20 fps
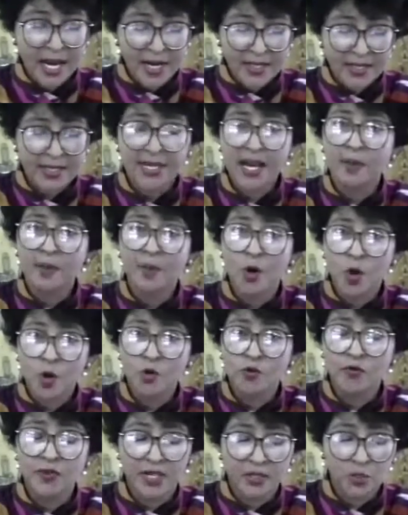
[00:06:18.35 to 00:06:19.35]
but he
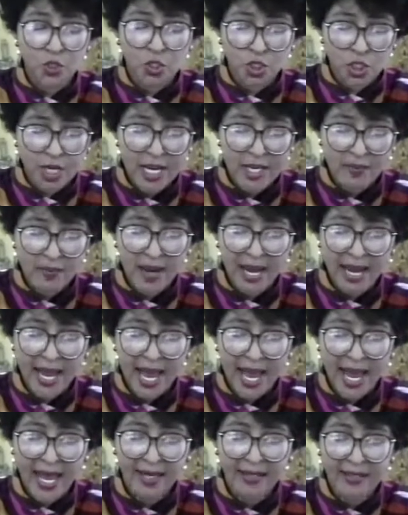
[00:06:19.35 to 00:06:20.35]
does come over to
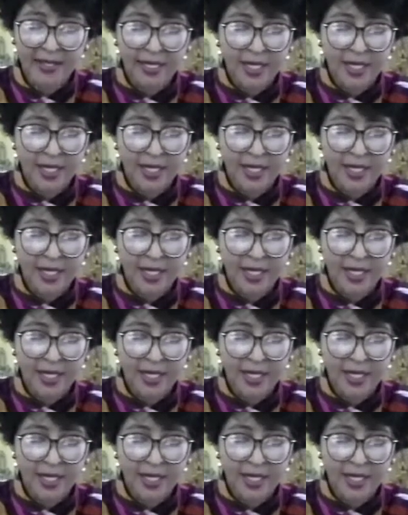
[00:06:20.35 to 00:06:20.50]
shake my